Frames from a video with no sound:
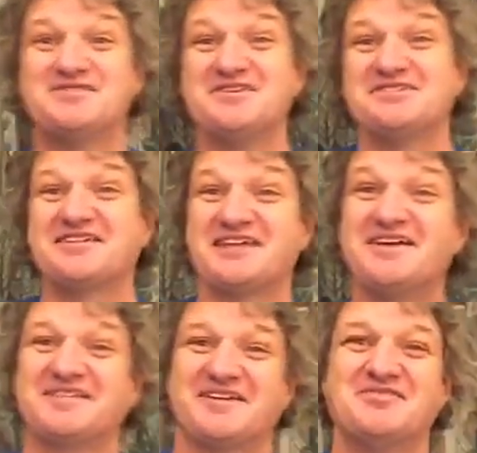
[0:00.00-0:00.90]
of you to say
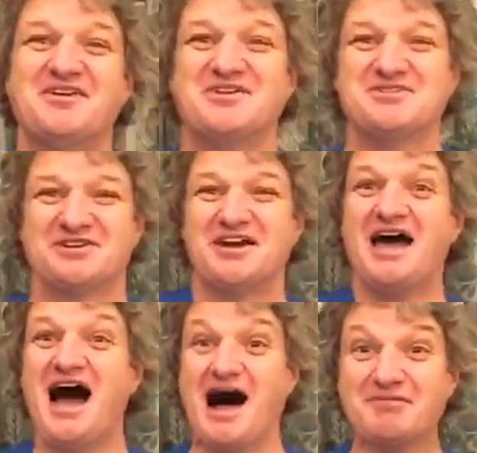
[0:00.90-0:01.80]
so, Richard.
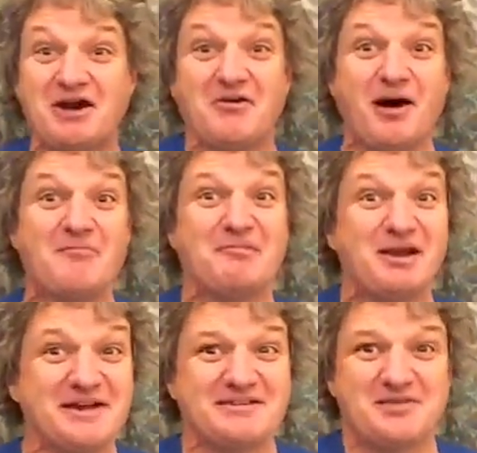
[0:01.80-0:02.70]
I'm quite
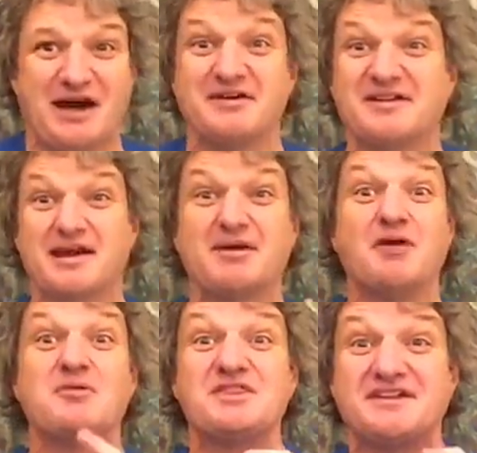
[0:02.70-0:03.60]
pleased with how it's coming on.
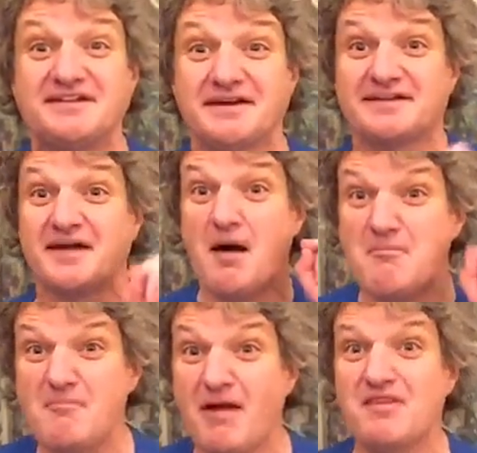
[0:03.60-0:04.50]
With 6
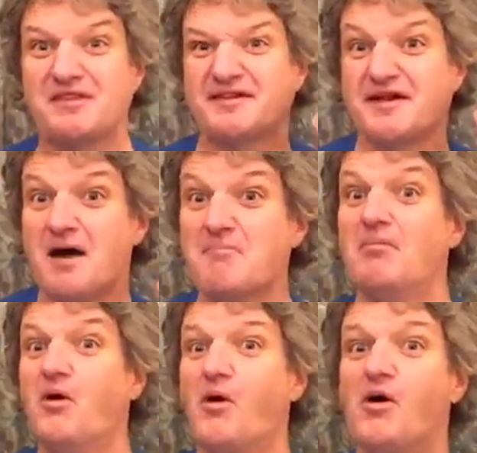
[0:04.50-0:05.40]
months
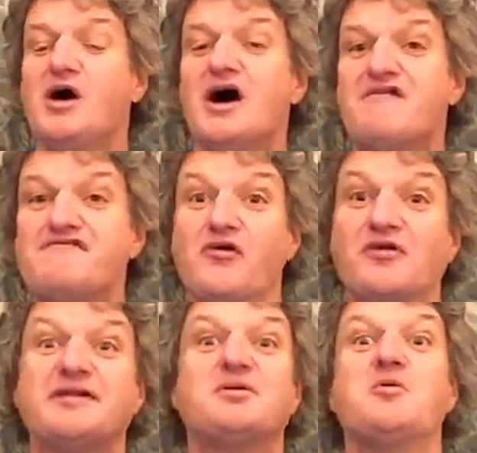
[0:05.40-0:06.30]
more
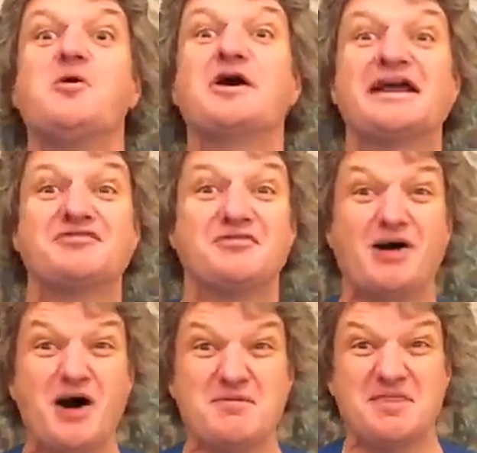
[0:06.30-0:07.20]
forcible working from
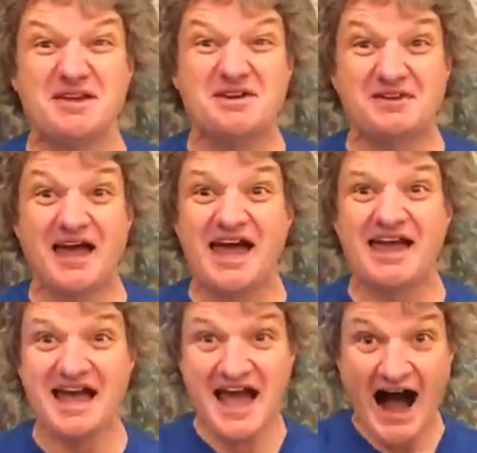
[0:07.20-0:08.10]
home in the
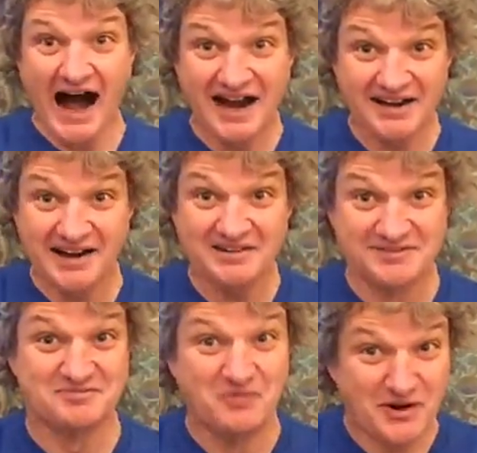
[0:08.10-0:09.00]
UK, I'm
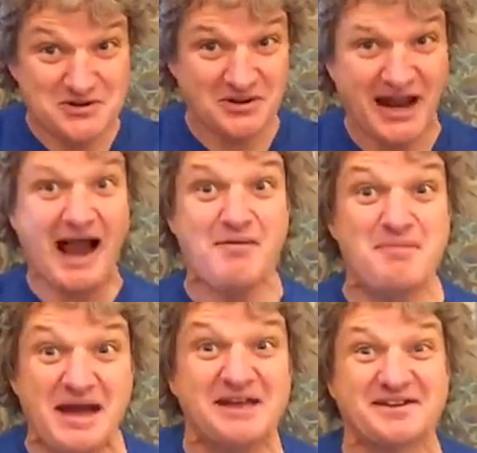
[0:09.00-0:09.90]
wondering how
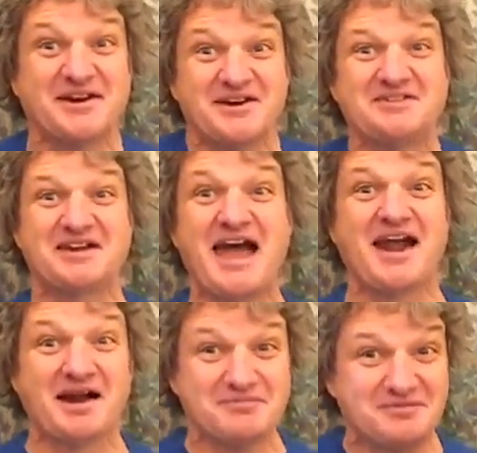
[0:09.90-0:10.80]
big it's going to get.
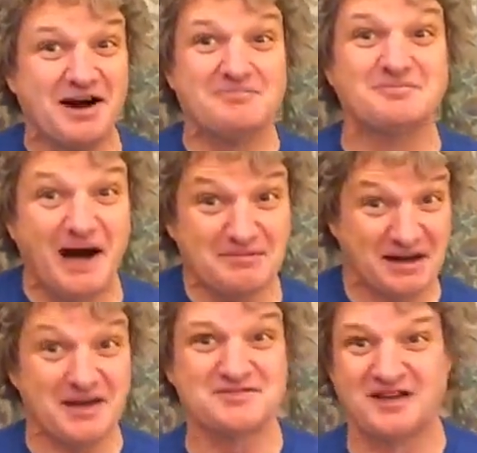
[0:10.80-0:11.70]

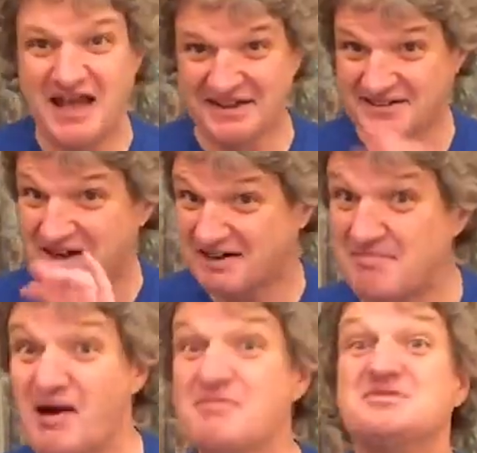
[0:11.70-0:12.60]
It's an
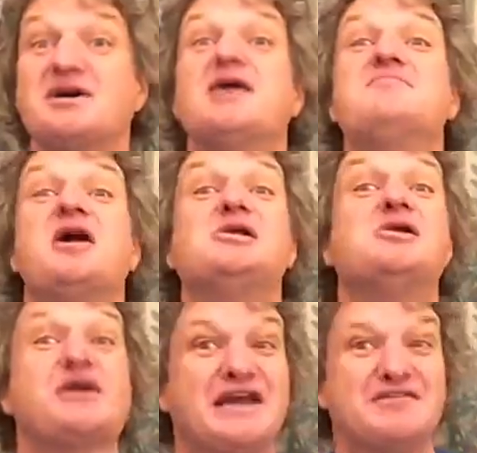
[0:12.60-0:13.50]
experiment I'm
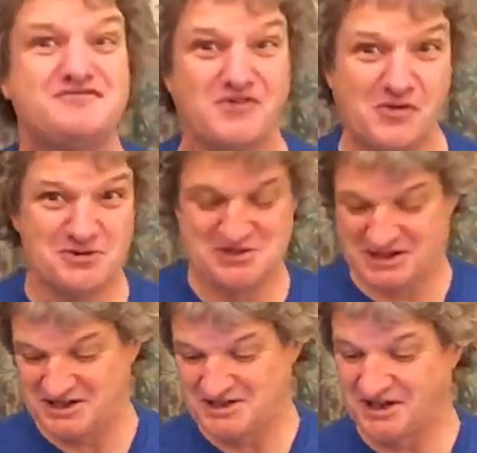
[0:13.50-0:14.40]
looking forward to
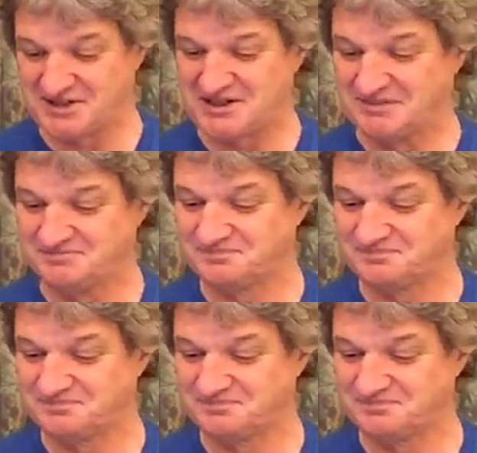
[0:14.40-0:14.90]
conducting.